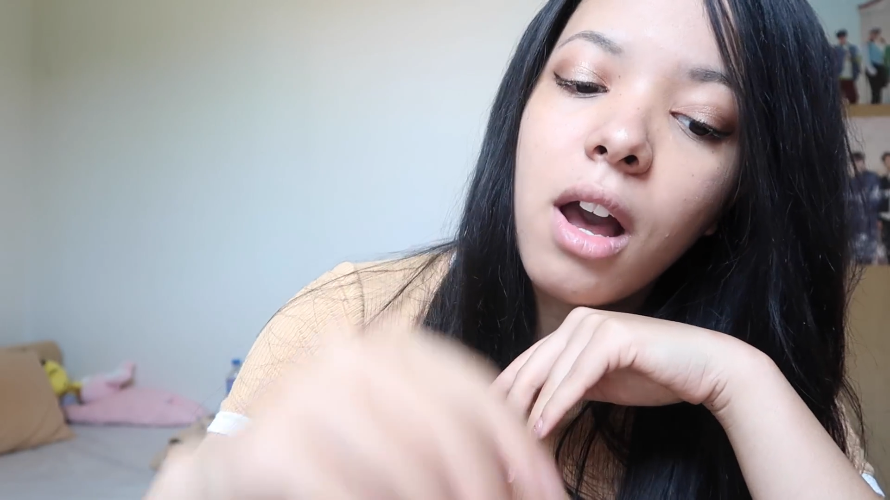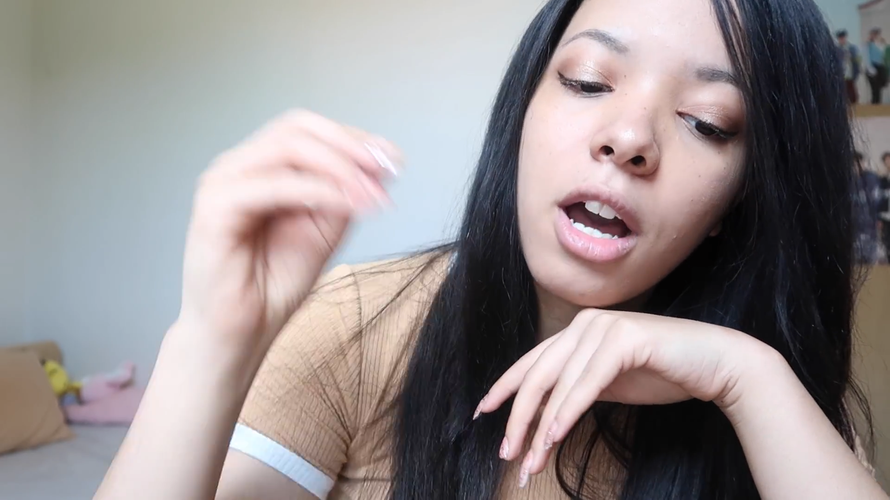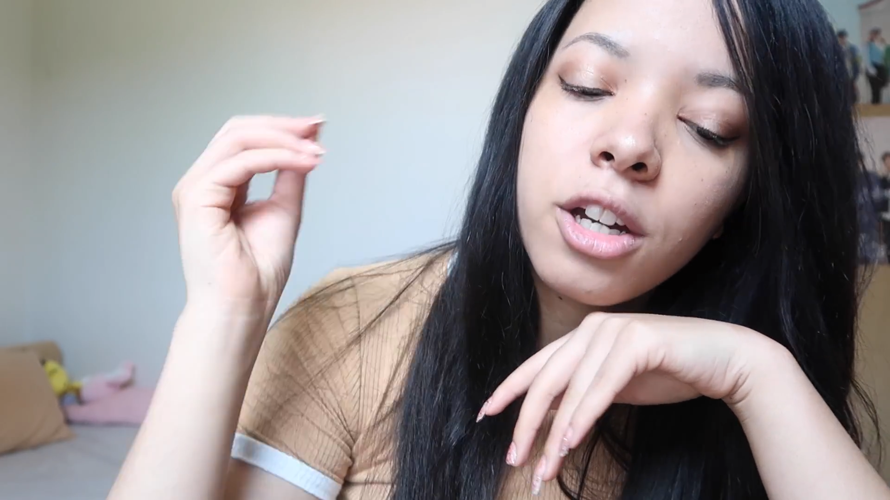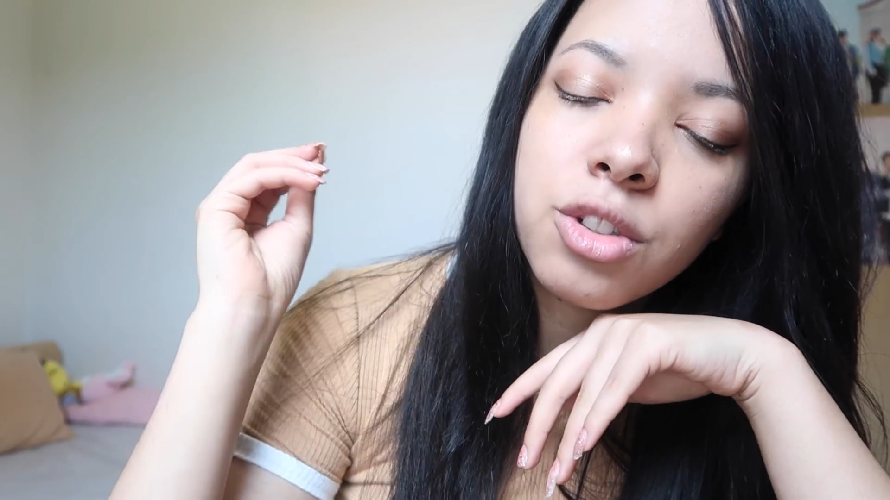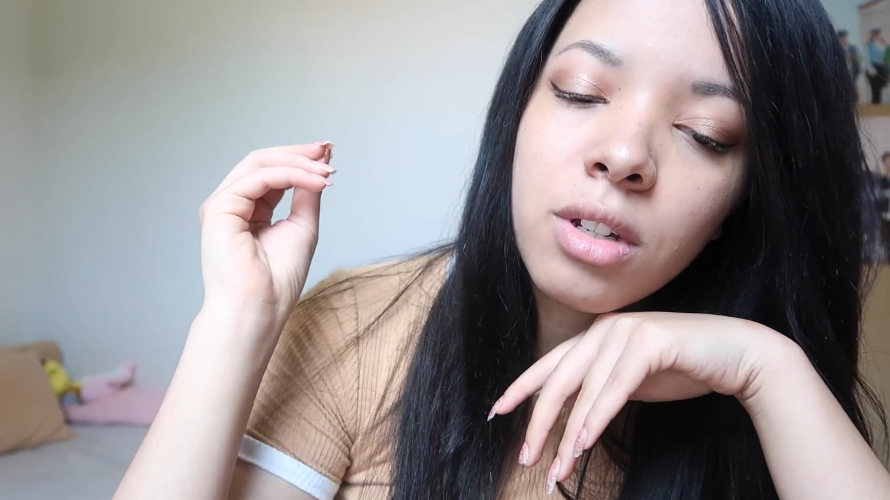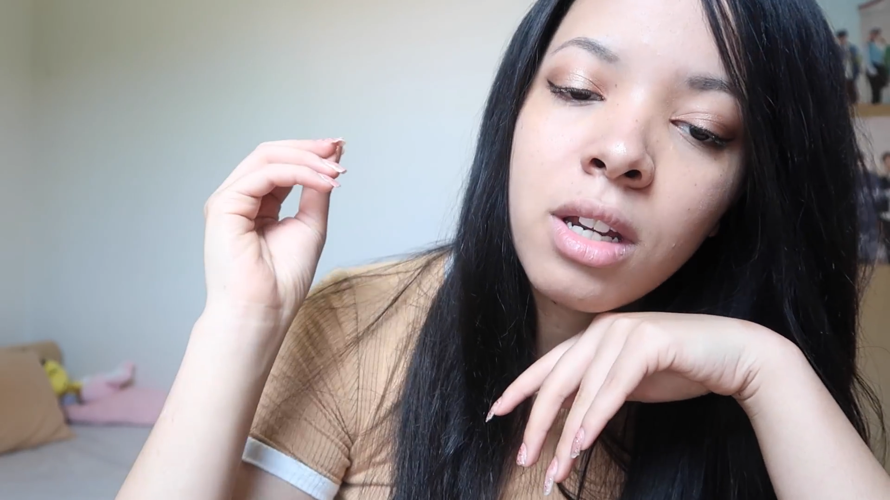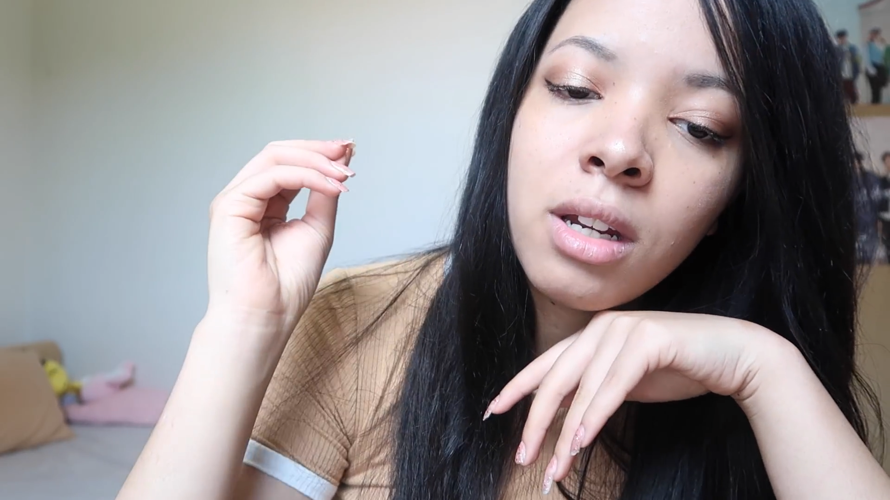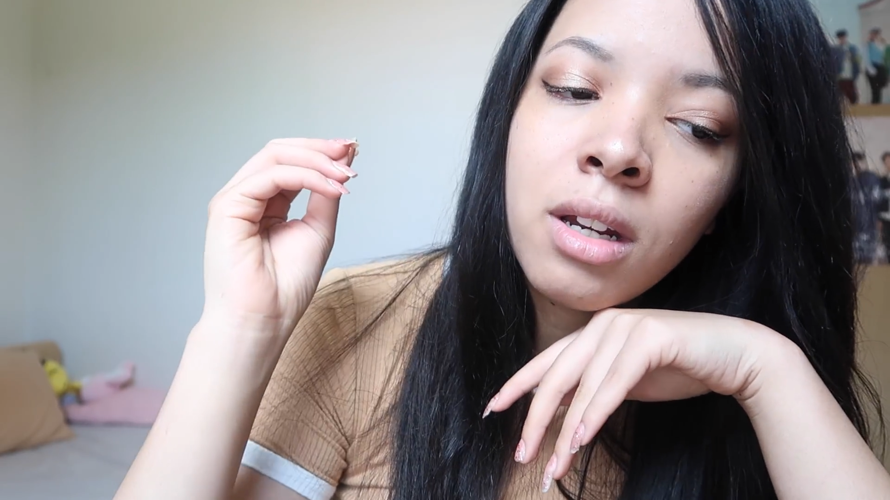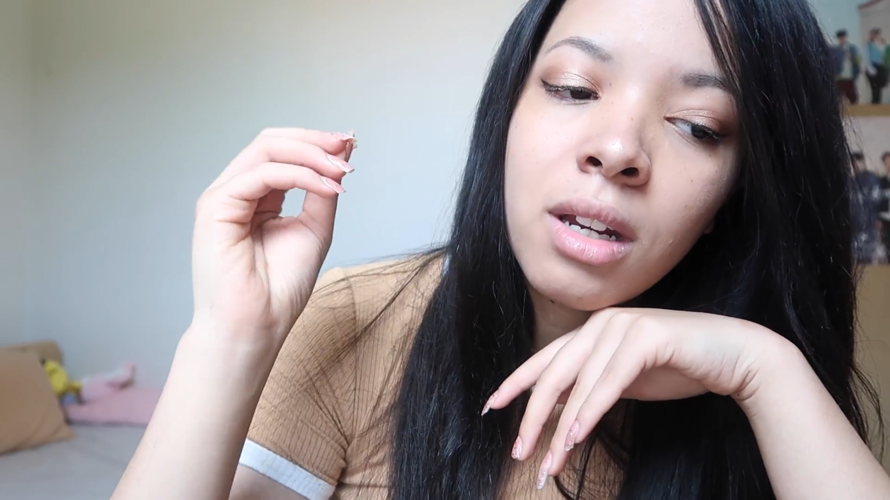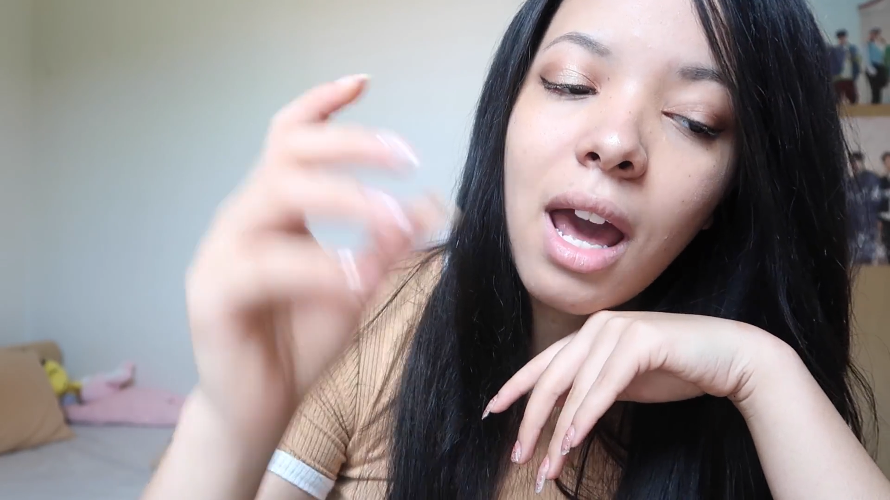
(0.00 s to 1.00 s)

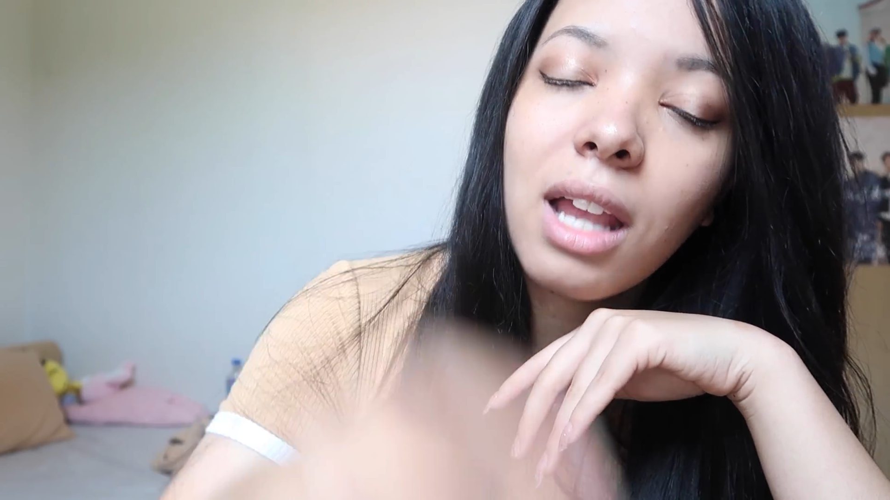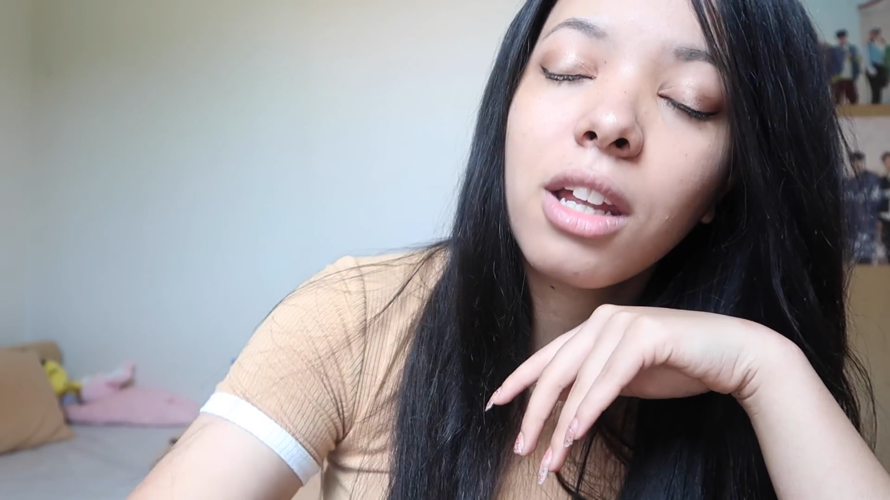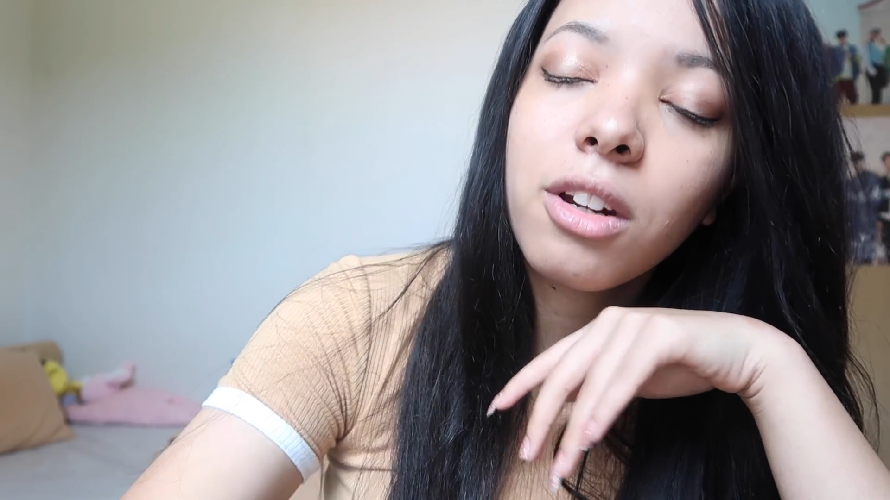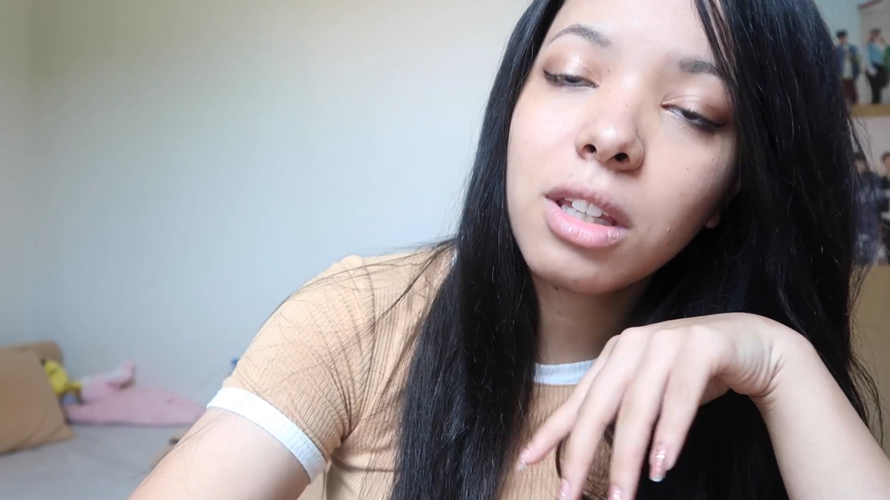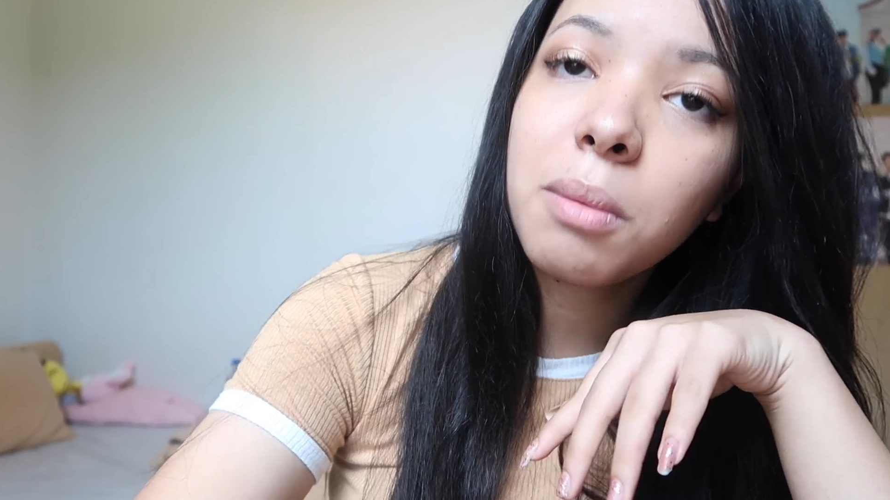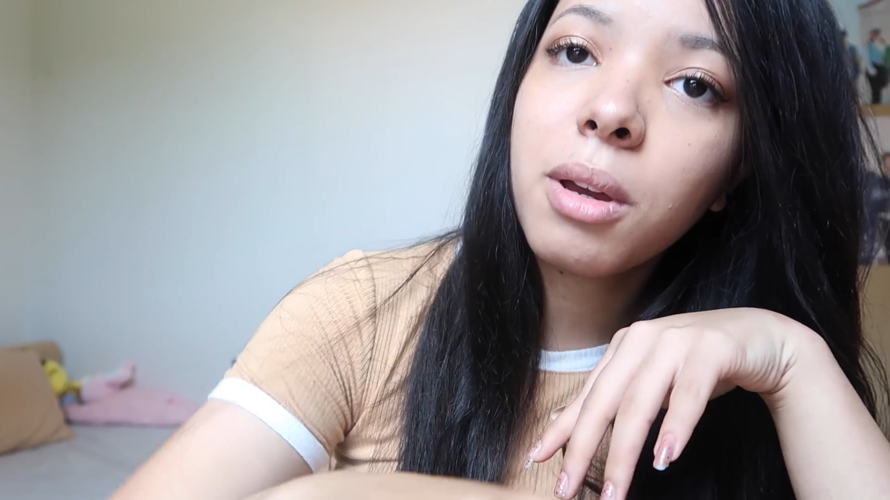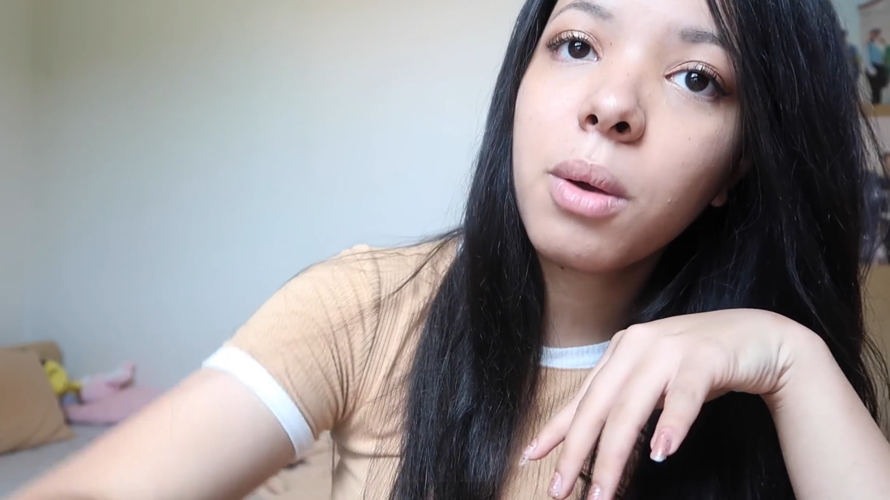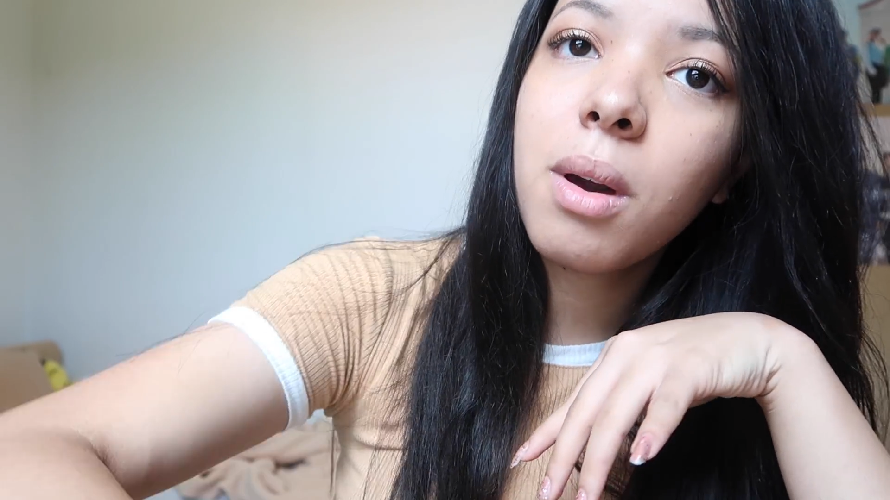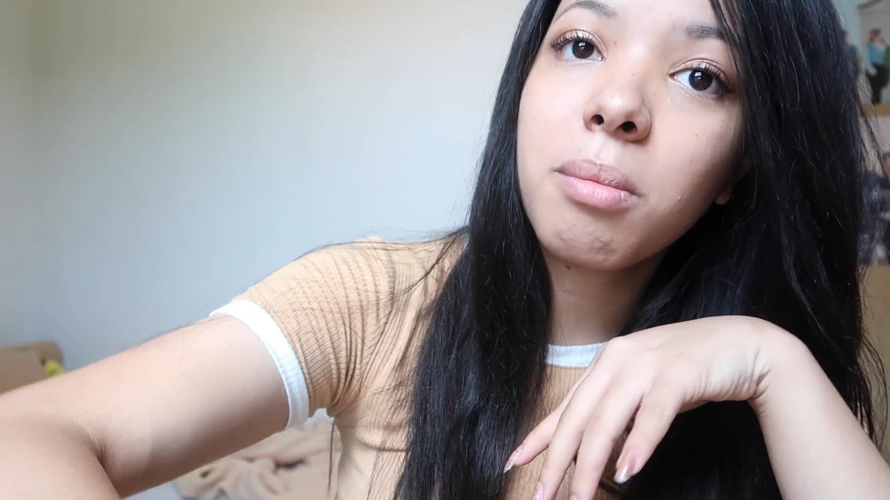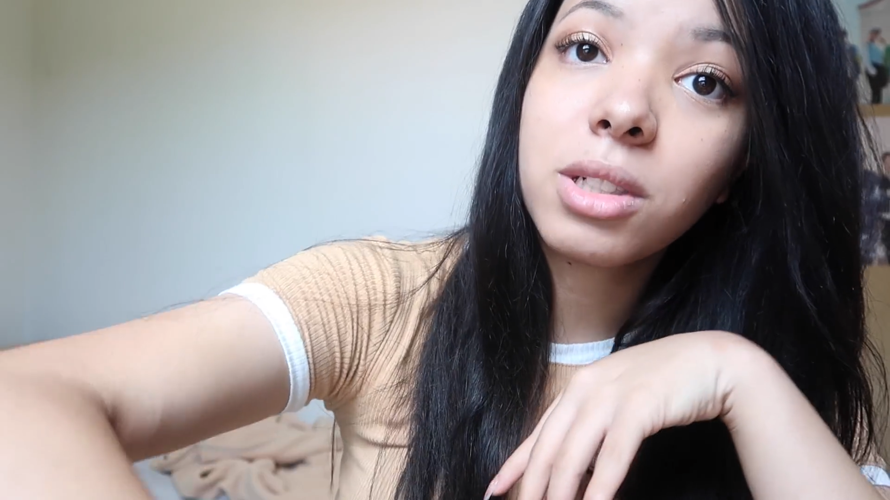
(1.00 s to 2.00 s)
100 not literally pick one,